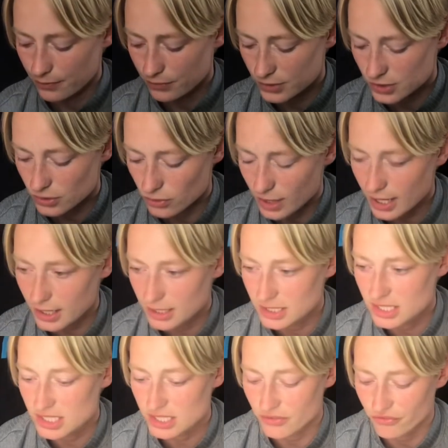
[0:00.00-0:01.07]
So that
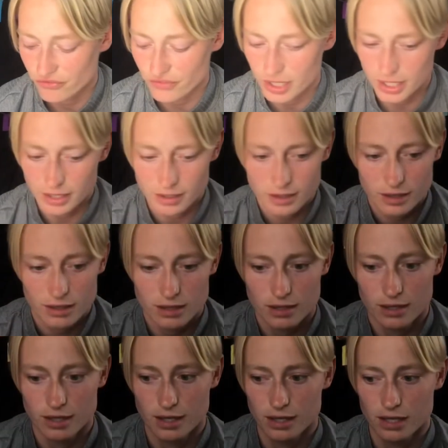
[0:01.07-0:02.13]
is fun,
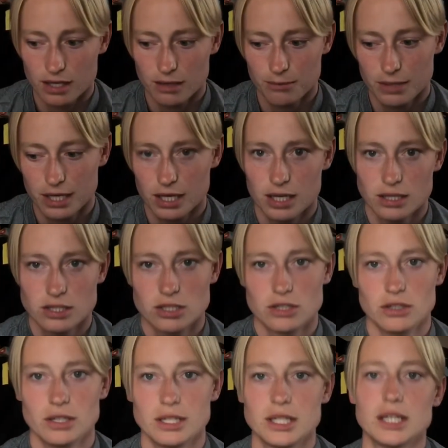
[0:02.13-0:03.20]
and
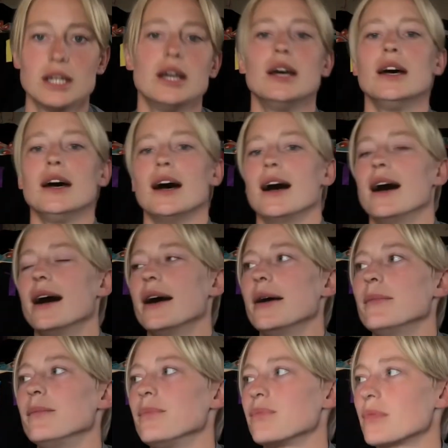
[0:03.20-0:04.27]
good.
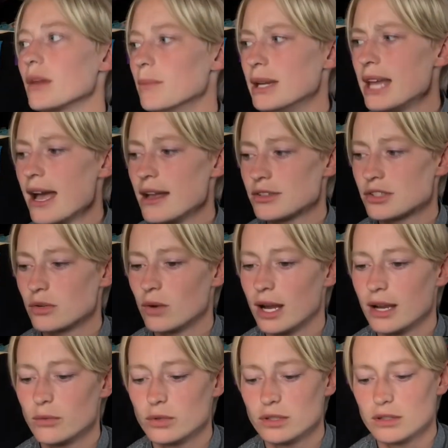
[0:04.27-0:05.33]
But yeah, so
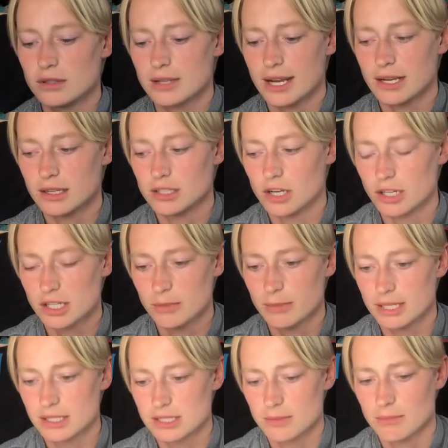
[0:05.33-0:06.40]
I will kind of
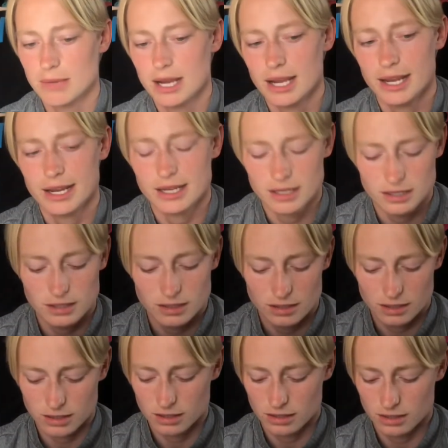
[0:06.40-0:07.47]
document my,
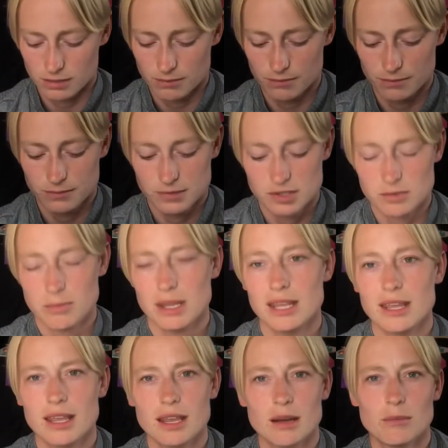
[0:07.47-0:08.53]

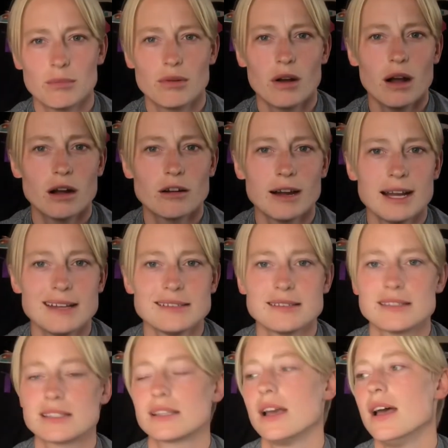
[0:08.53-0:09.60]
speaking
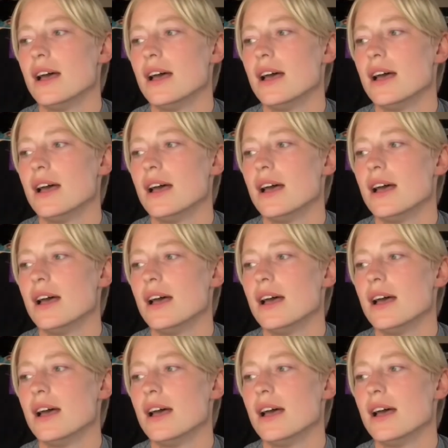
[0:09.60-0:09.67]
progress.